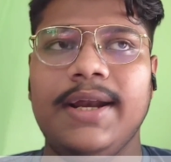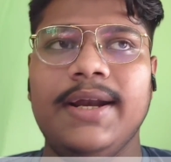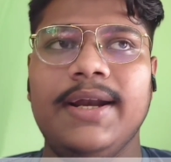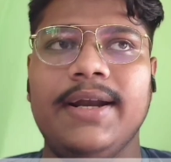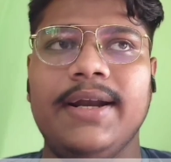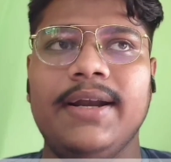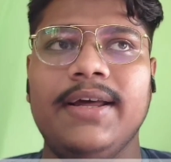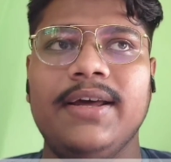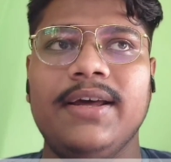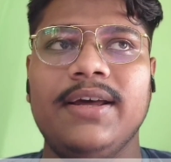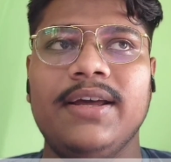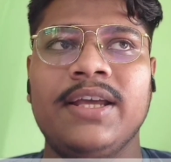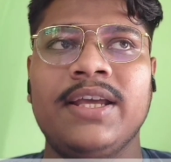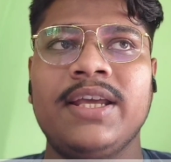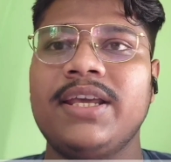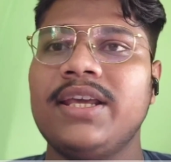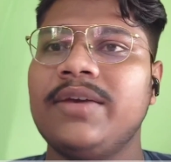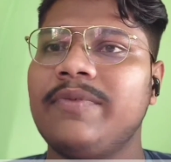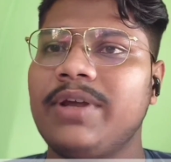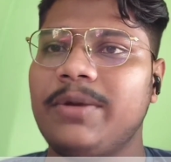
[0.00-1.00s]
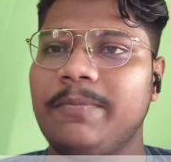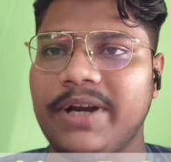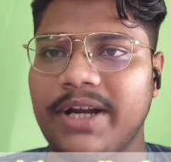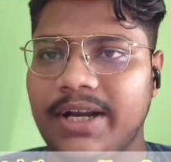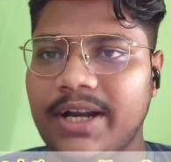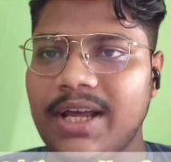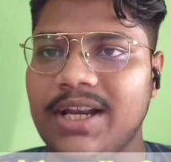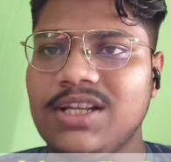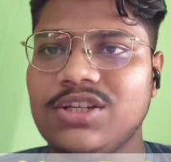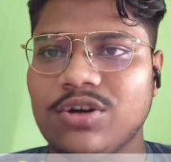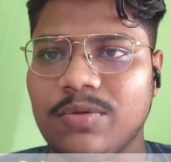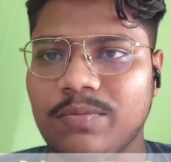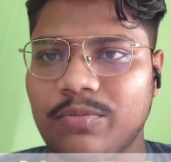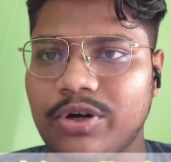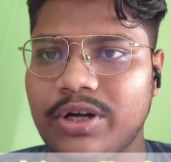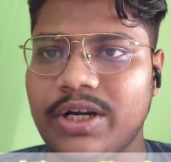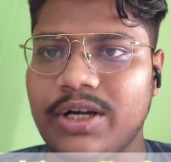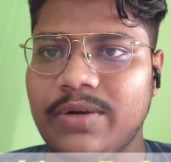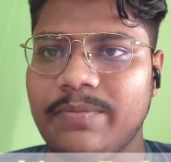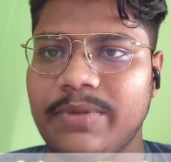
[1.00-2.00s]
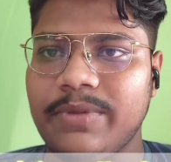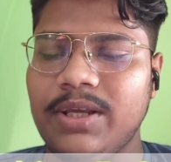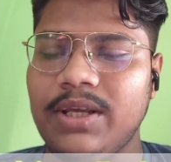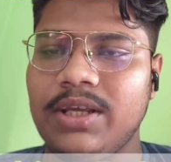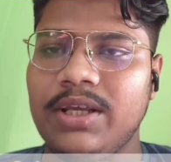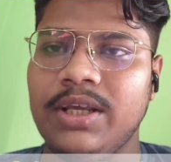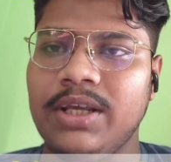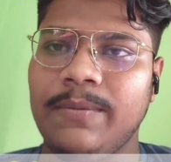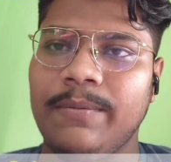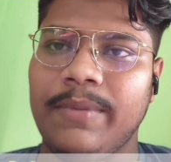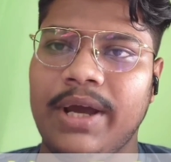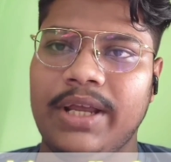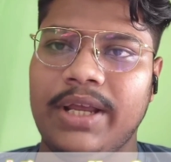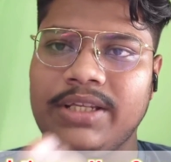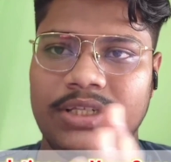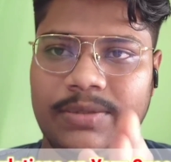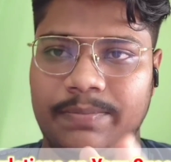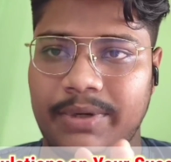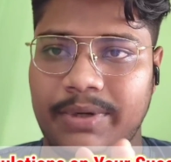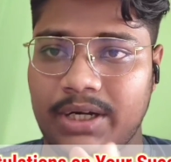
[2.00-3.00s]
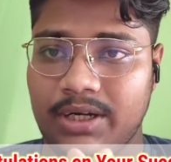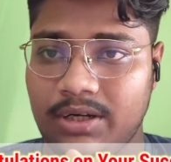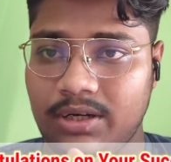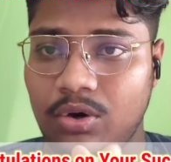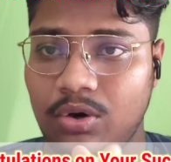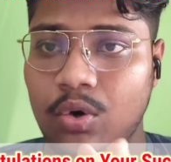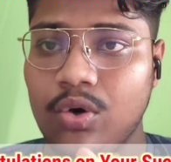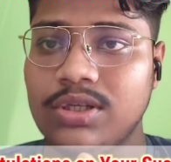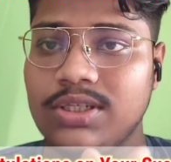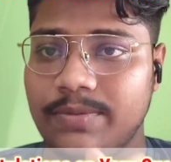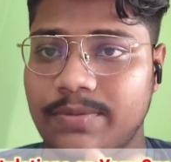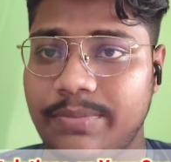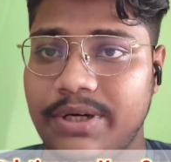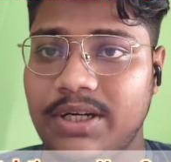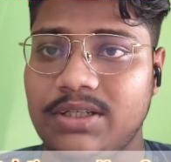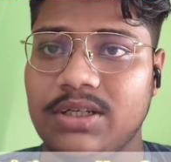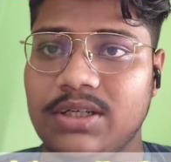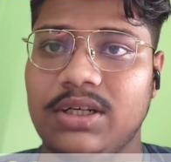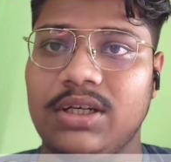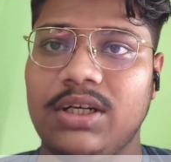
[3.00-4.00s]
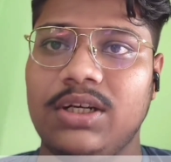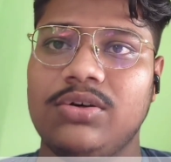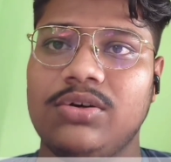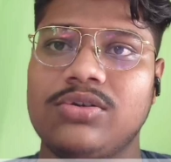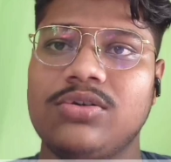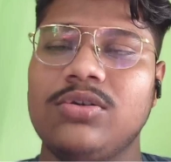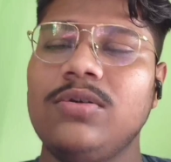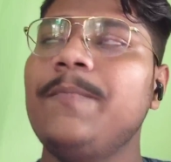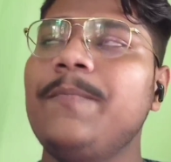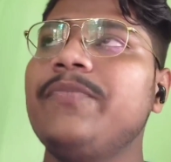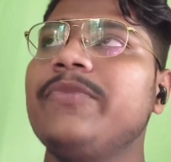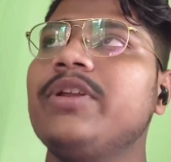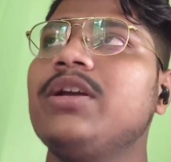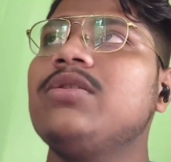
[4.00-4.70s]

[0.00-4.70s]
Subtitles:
and he even mentally supported me in my GPET journey also.